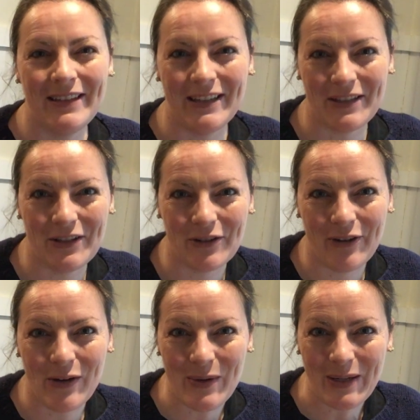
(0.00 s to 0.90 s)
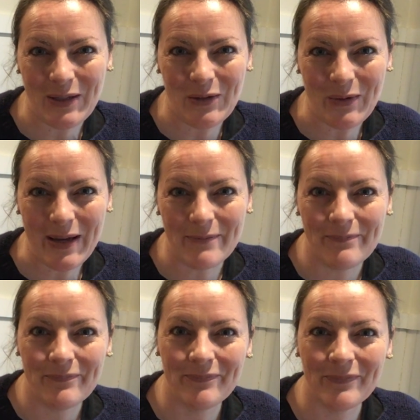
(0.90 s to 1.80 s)
This is a great week to do it.
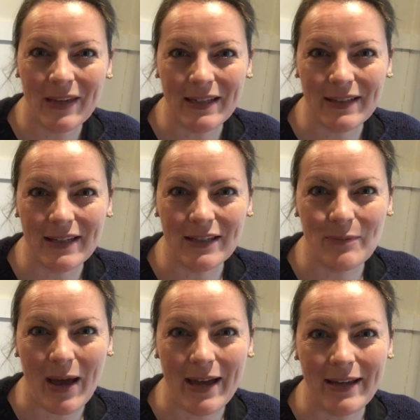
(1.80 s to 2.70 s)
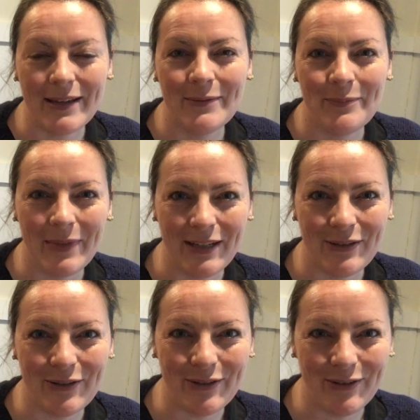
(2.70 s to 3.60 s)
This is my
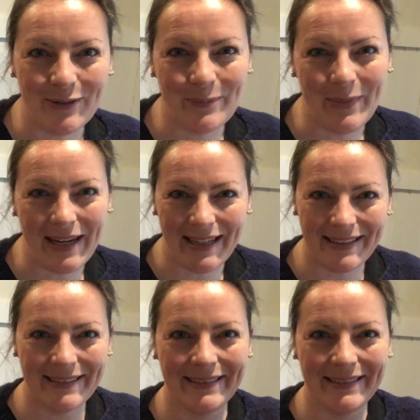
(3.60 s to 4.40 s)
minister's minute.